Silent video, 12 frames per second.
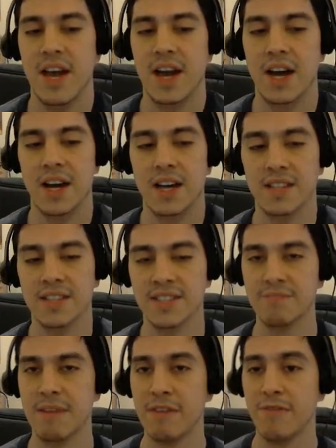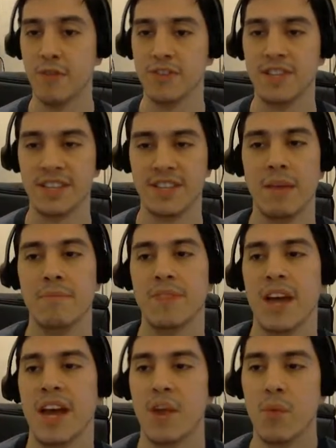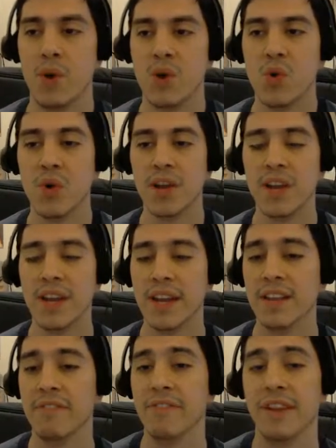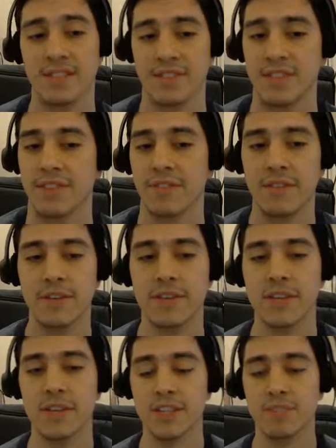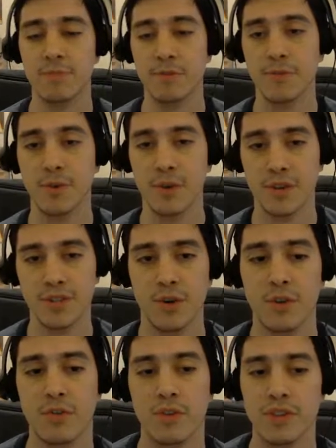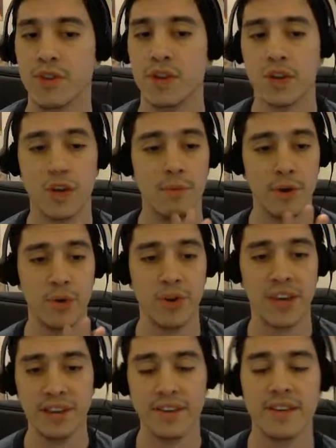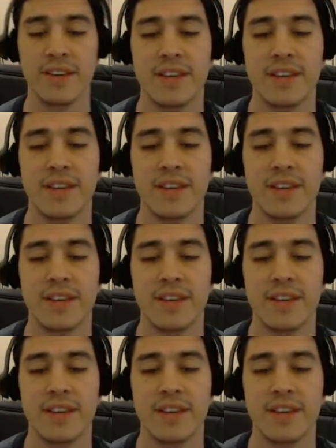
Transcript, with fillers: Uh, this is my first attempt at a recording in advance. I've never done this before, so hopefully it's gonna come out okay.